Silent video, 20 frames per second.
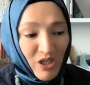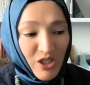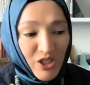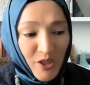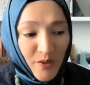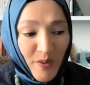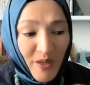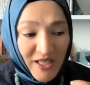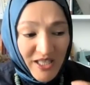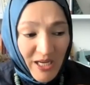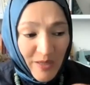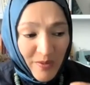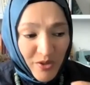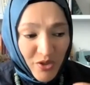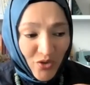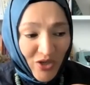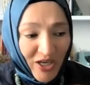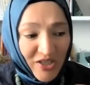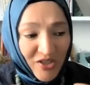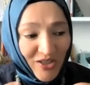I was
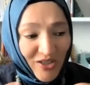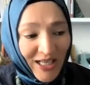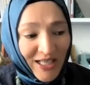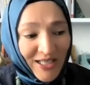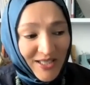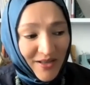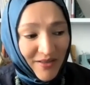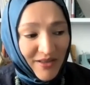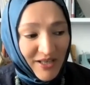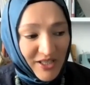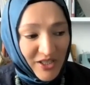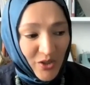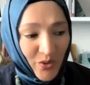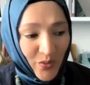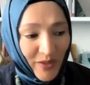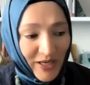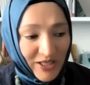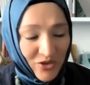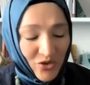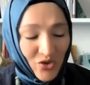trying to answer these
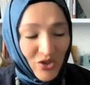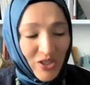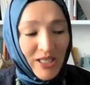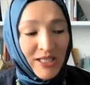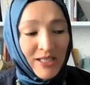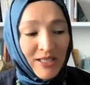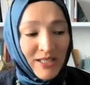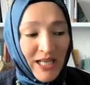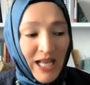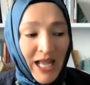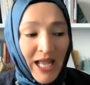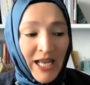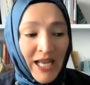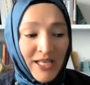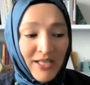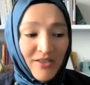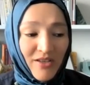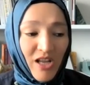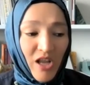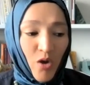questions,
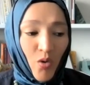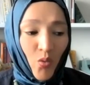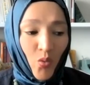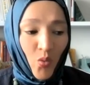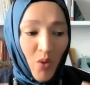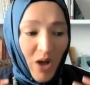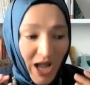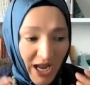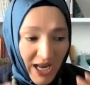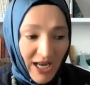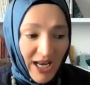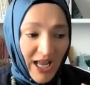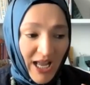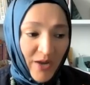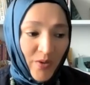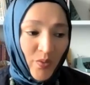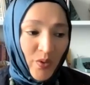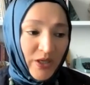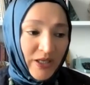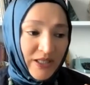and while
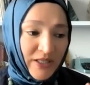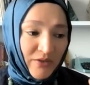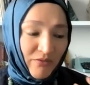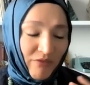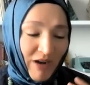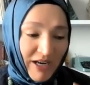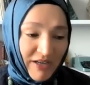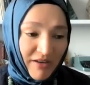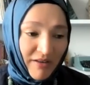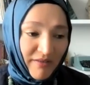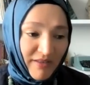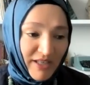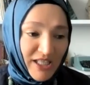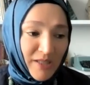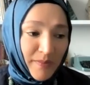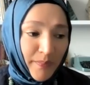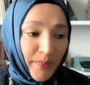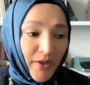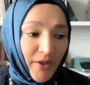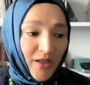I was writing this
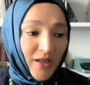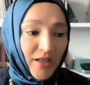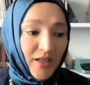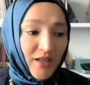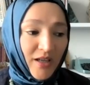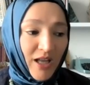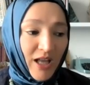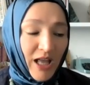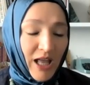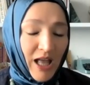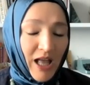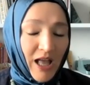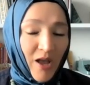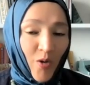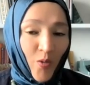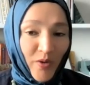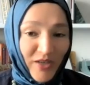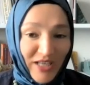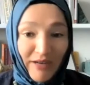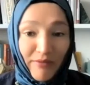book,
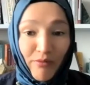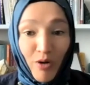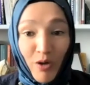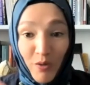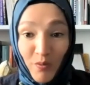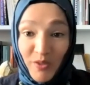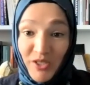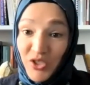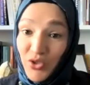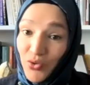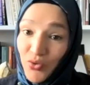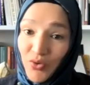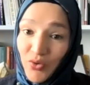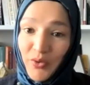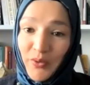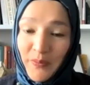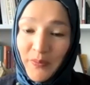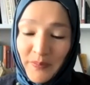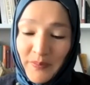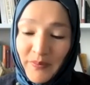what I wrote was
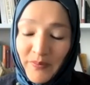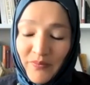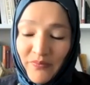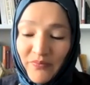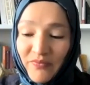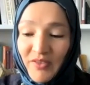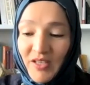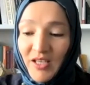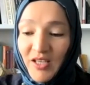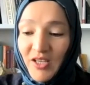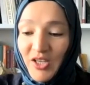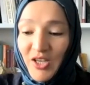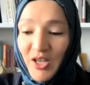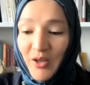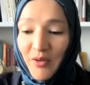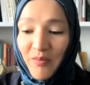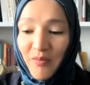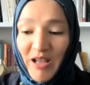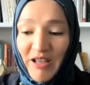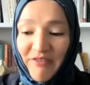true.
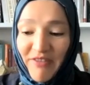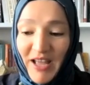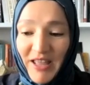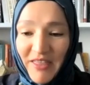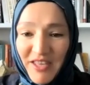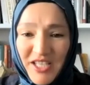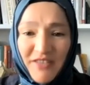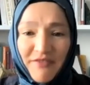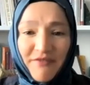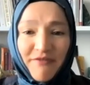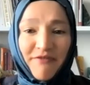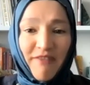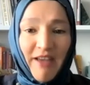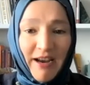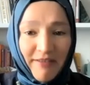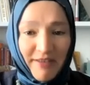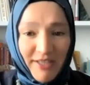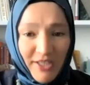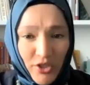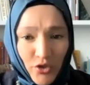I've had this
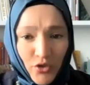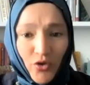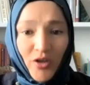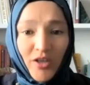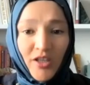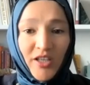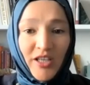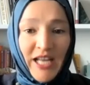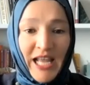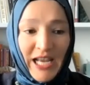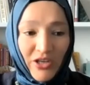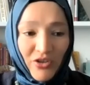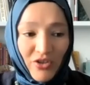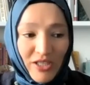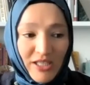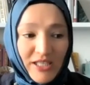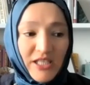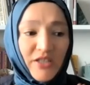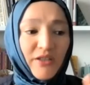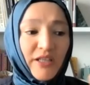very strong
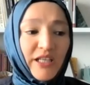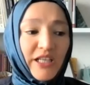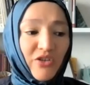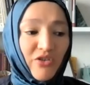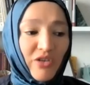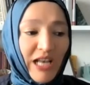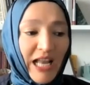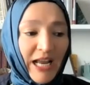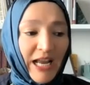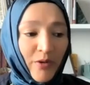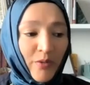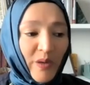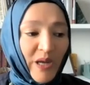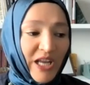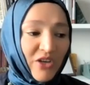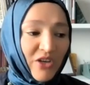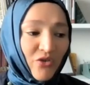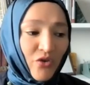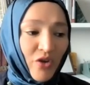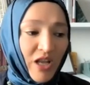connections to each
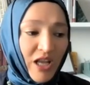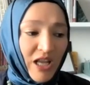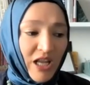language.